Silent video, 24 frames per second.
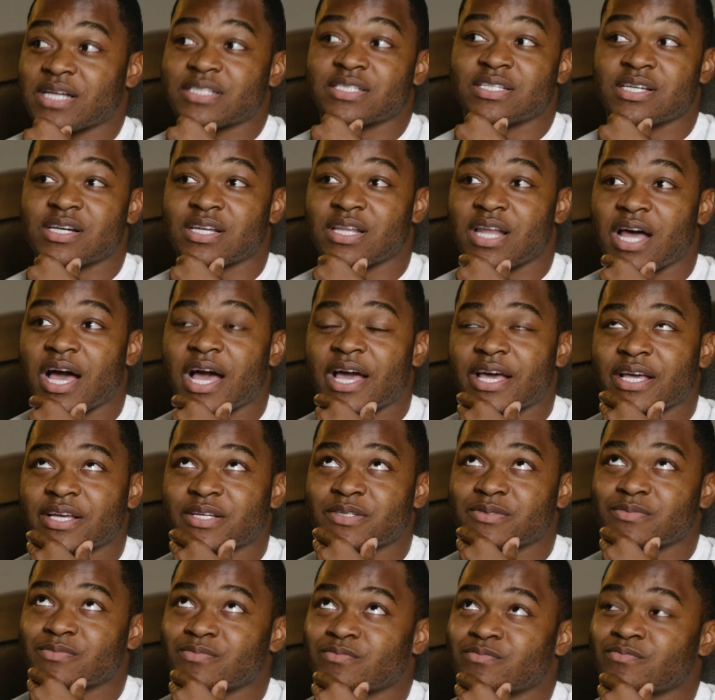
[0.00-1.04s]
I took like
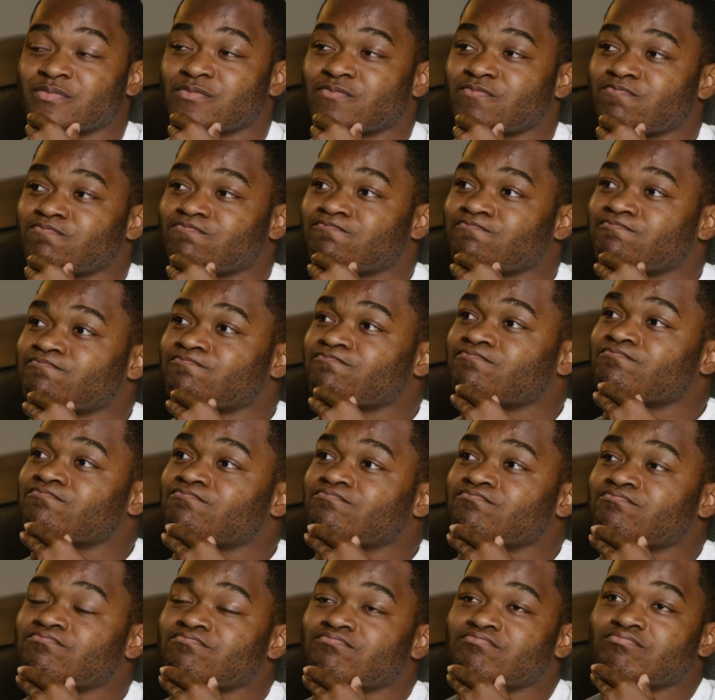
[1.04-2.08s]

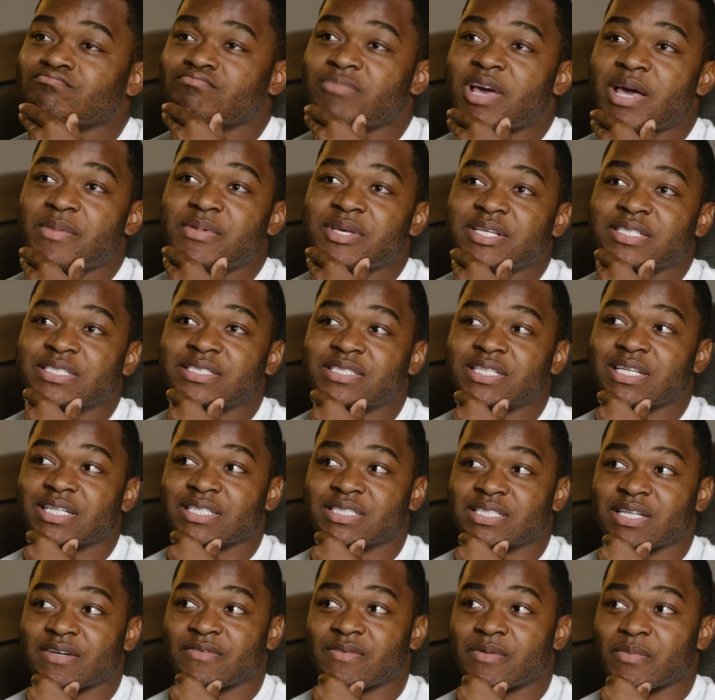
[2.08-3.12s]
maybe
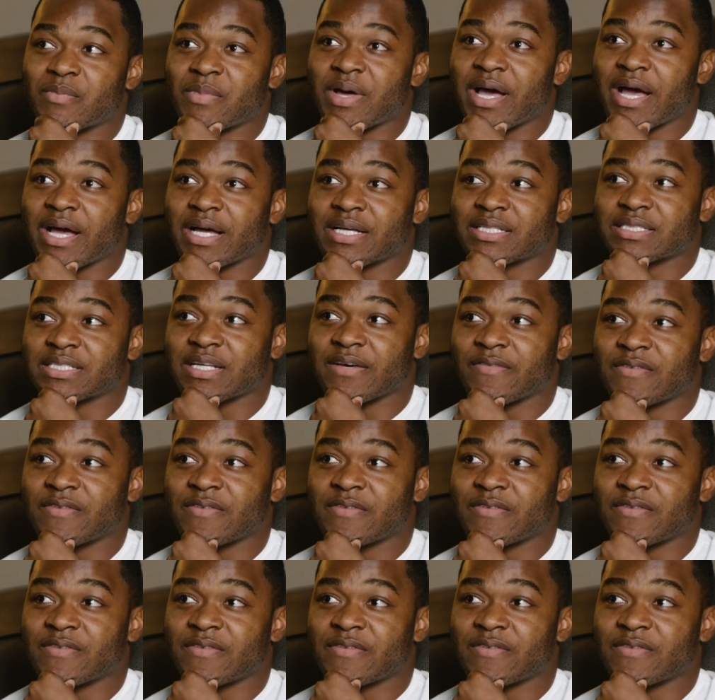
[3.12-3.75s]
seven of them back.